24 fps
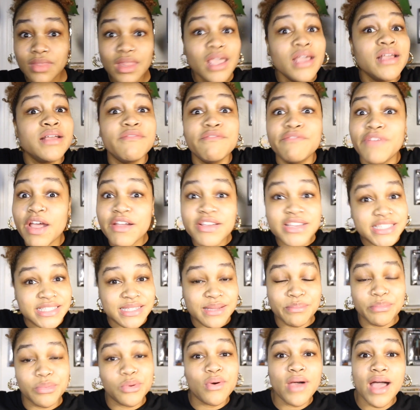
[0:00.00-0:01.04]
very
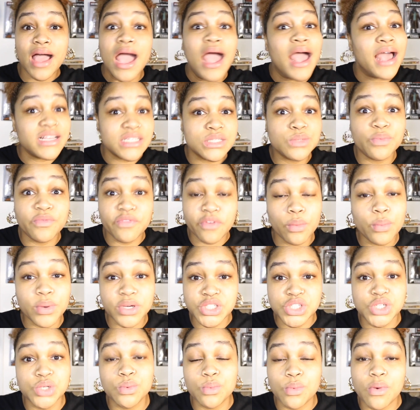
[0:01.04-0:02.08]
simple, ask for
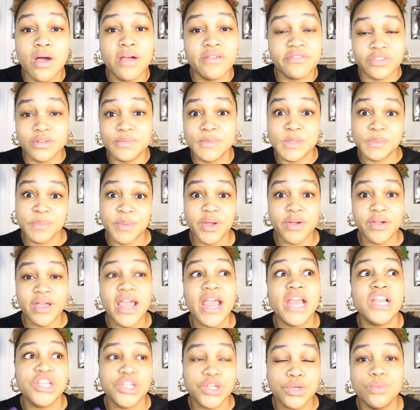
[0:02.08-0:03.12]
what you want from
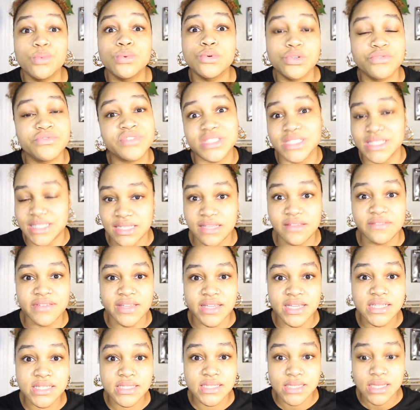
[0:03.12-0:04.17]
spirit and you will receive
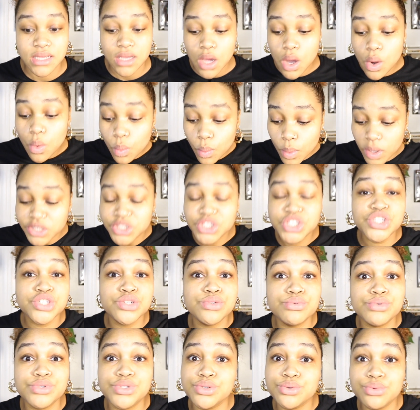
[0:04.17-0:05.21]
it once
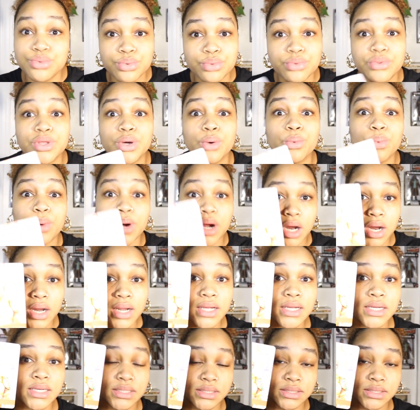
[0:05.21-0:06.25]
you do the work.